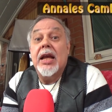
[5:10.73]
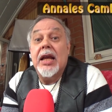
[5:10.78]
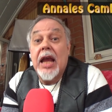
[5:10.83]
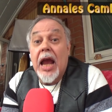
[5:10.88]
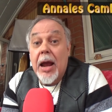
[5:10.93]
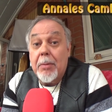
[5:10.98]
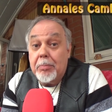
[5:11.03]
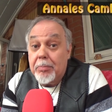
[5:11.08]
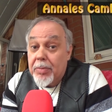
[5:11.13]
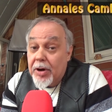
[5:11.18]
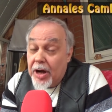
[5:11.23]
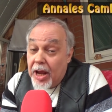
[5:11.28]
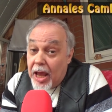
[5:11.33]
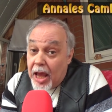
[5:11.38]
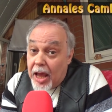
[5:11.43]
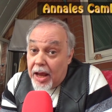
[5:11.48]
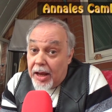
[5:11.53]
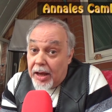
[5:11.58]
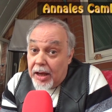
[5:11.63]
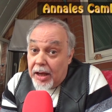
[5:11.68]

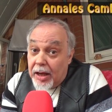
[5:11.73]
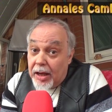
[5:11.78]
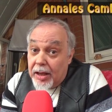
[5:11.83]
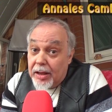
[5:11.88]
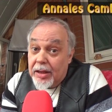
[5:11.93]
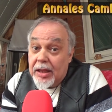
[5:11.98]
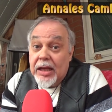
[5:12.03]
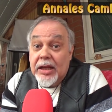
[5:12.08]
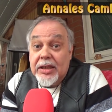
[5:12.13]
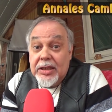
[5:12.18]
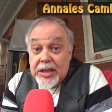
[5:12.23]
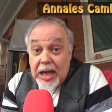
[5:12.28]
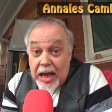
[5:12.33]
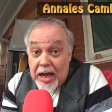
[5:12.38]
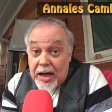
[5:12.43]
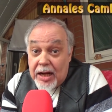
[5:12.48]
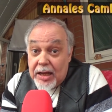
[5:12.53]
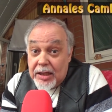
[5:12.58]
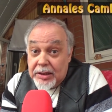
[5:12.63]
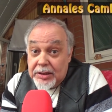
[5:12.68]
Cambriae that
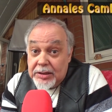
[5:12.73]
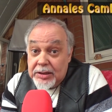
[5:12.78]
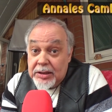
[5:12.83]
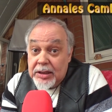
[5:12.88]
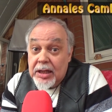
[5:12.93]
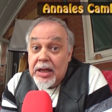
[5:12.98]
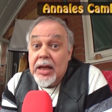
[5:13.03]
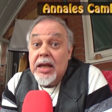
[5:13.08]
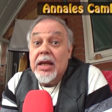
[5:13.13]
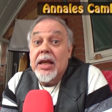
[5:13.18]
tell us